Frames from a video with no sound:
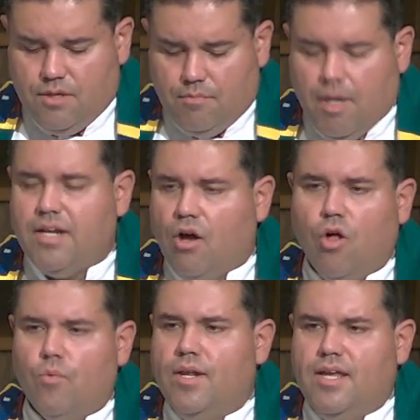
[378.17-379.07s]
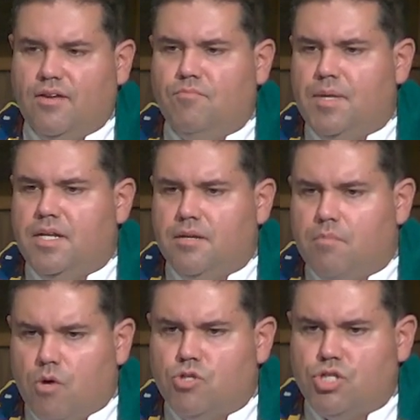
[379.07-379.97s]
might already have been in
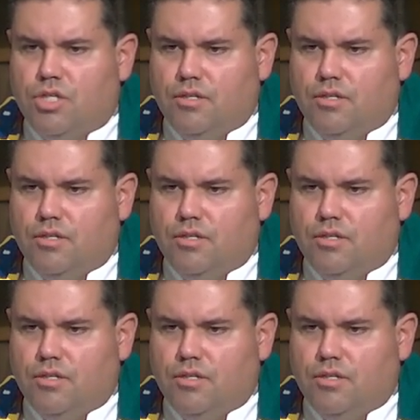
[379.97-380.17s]
motion.